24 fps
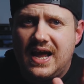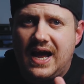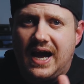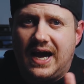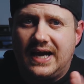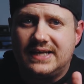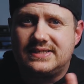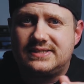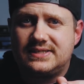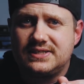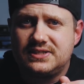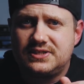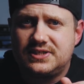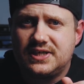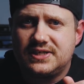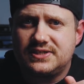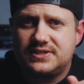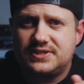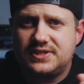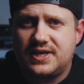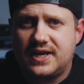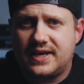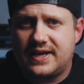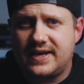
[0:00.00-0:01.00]
I'd
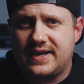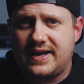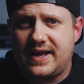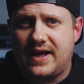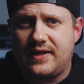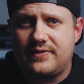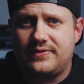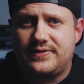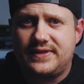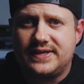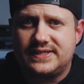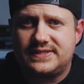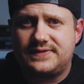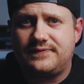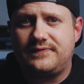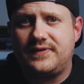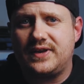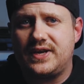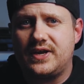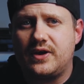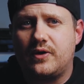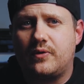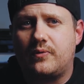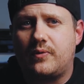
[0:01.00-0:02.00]
suggest checking out this
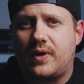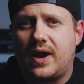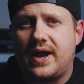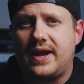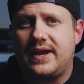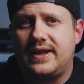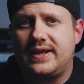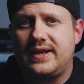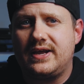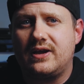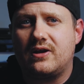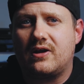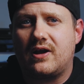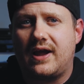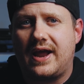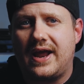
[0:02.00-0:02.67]
video right here.